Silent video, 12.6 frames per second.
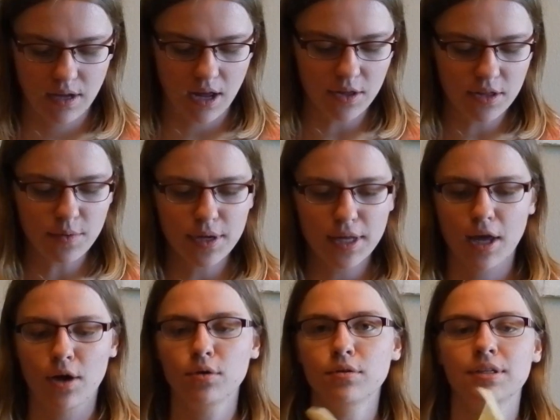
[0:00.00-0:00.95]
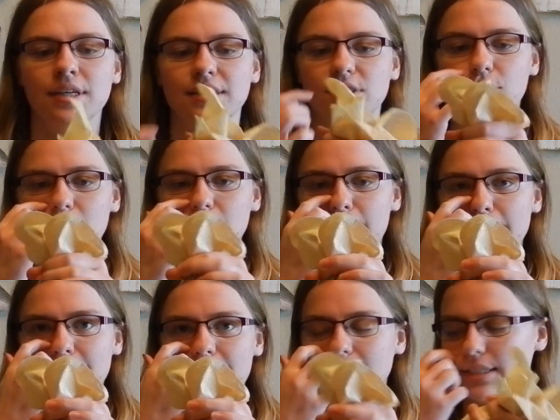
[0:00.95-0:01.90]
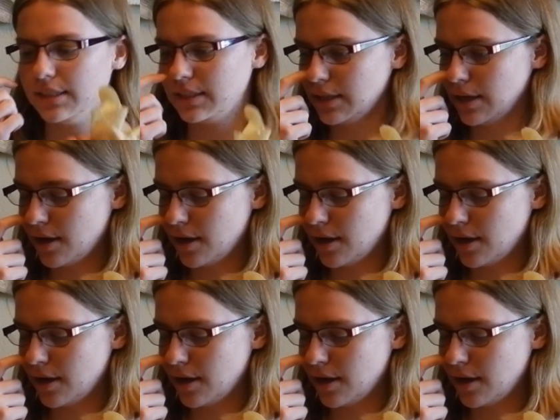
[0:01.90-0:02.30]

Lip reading: Oh, there we go. Sort of like this.